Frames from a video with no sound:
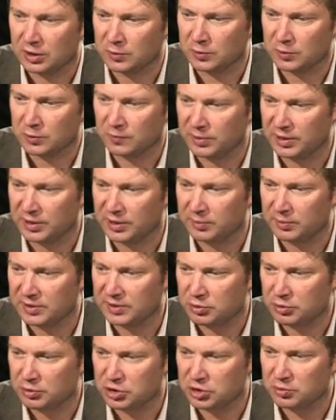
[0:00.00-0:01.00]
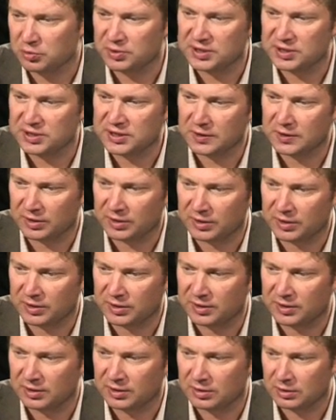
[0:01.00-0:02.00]
So if black plays bishop b7,
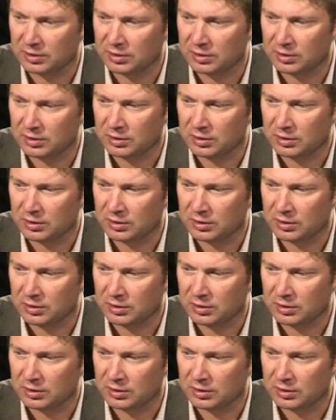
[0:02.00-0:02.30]
but then